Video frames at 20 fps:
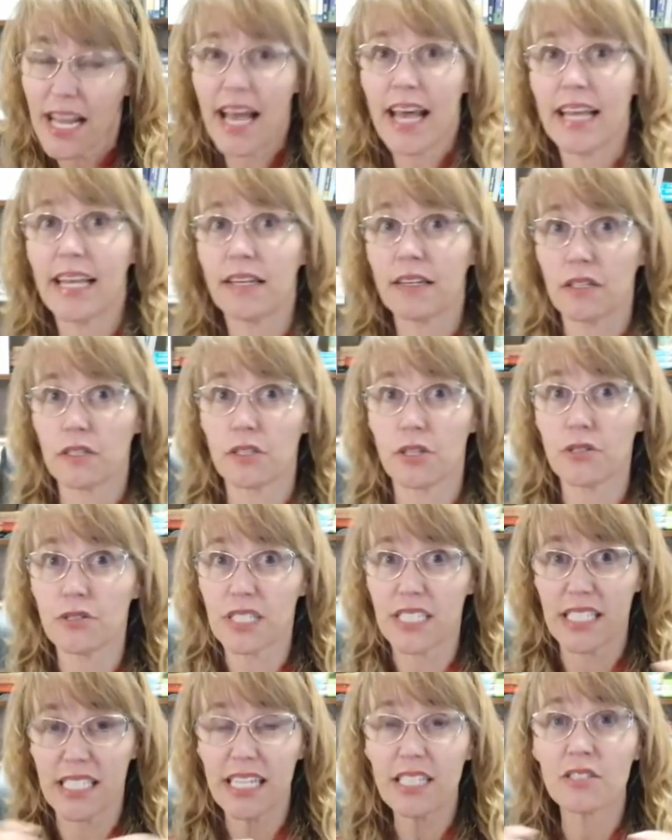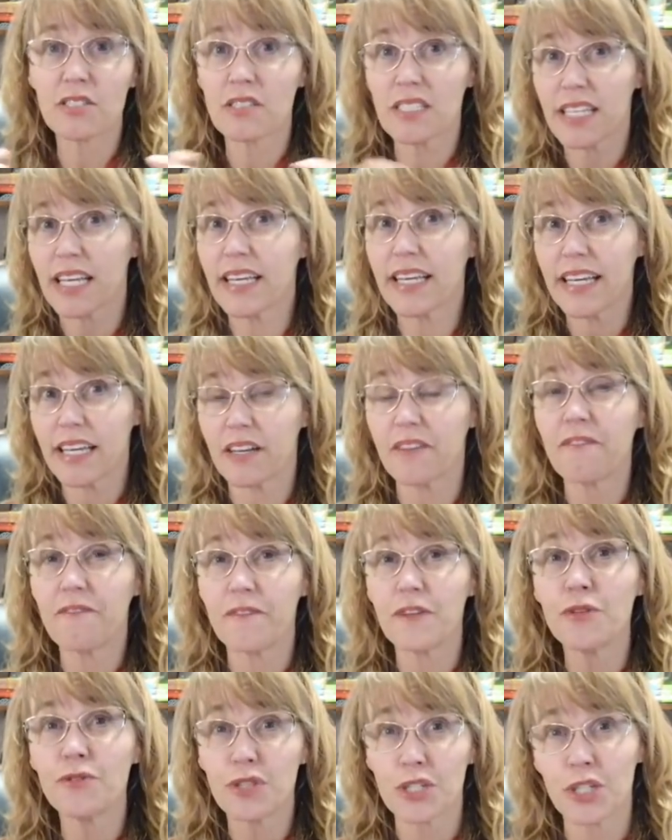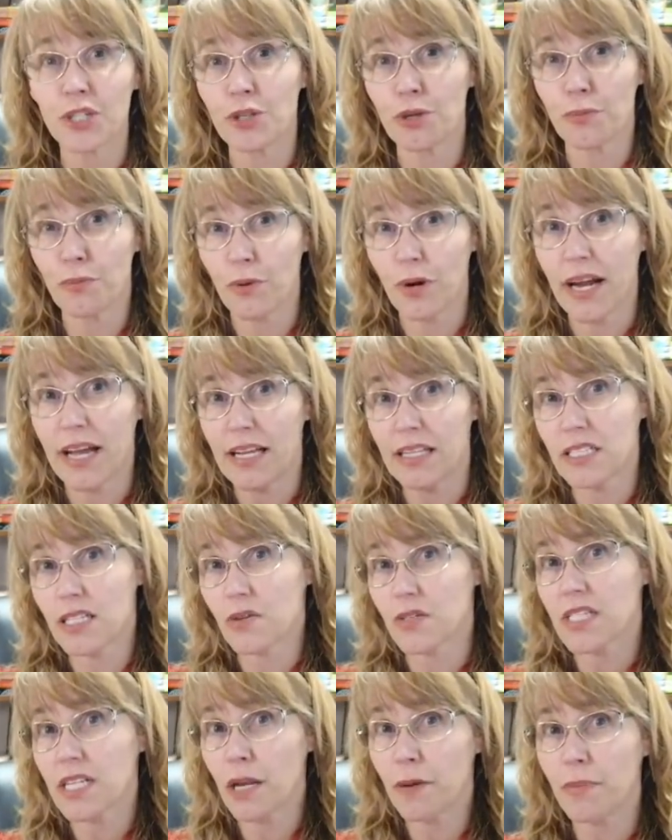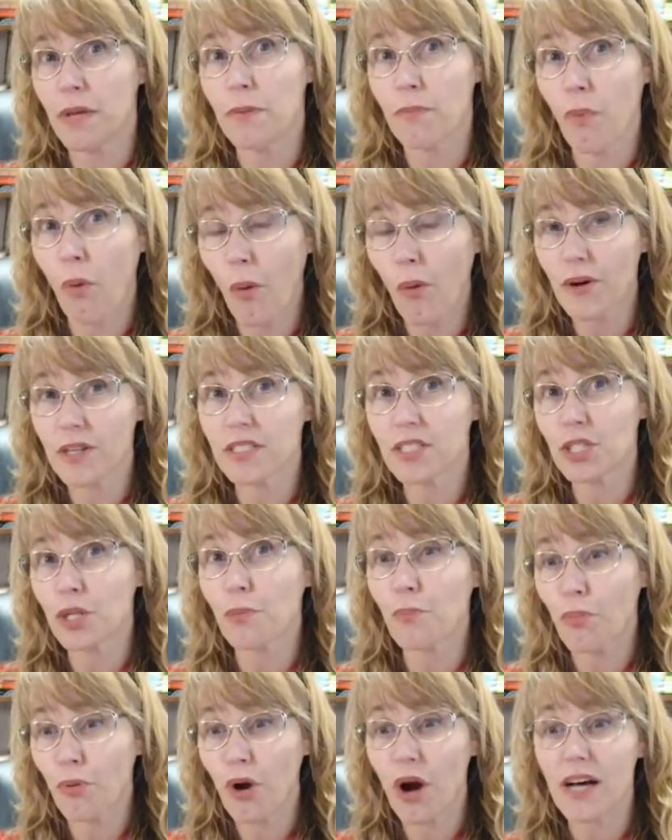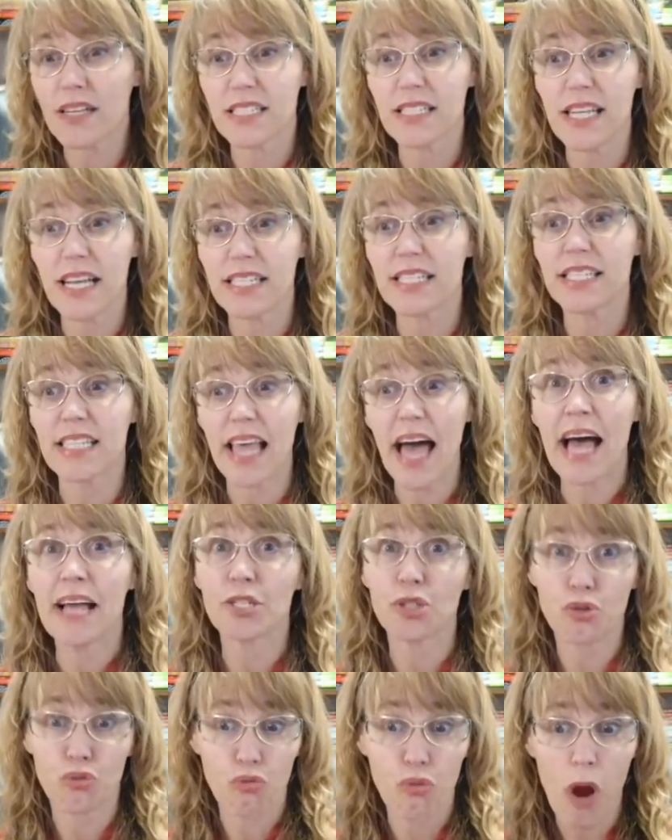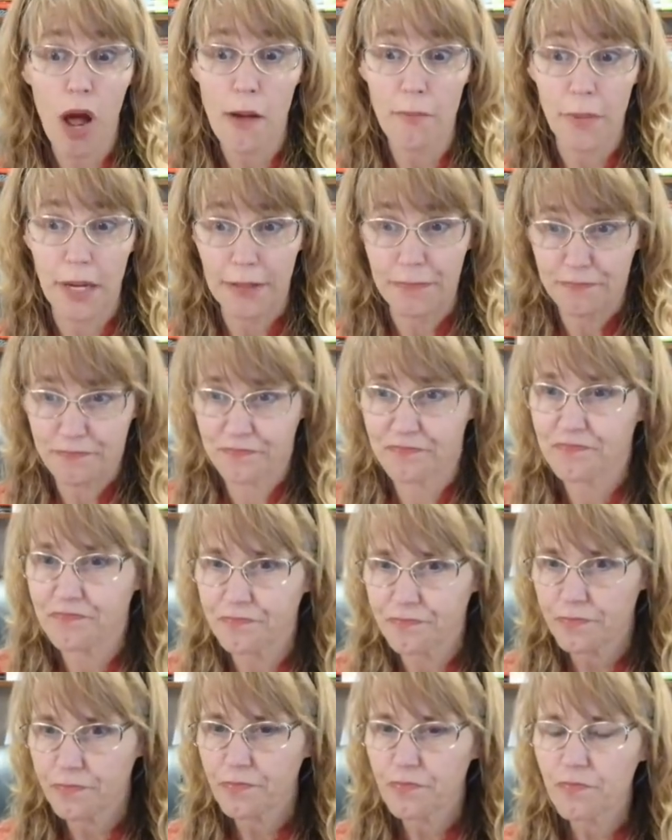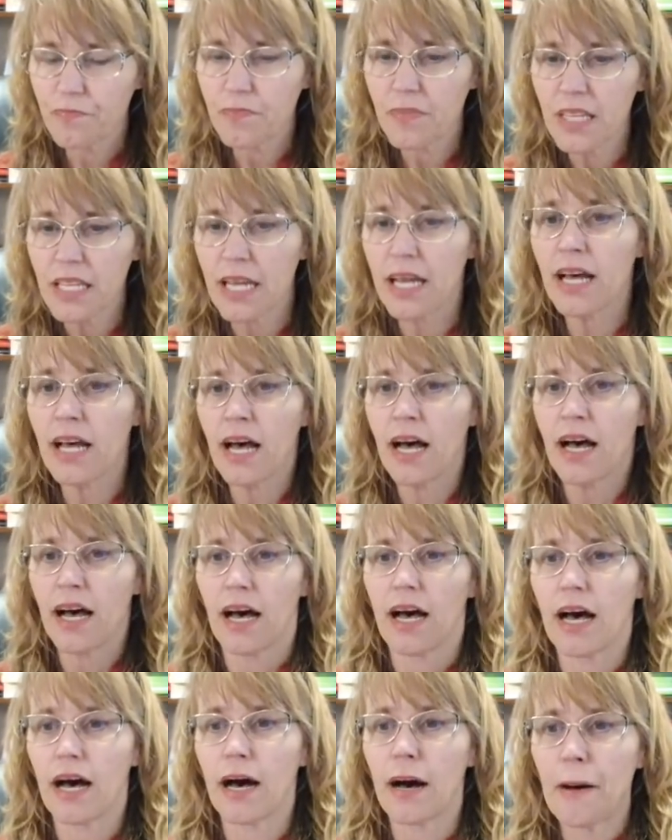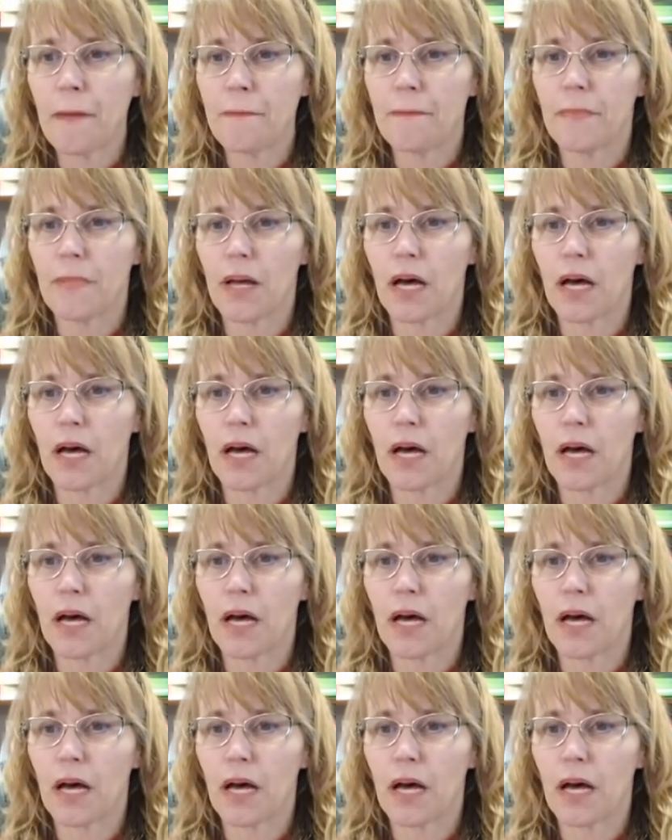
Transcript: and those signals can get confused in your brain. So it's going to be important to process that trauma. Um,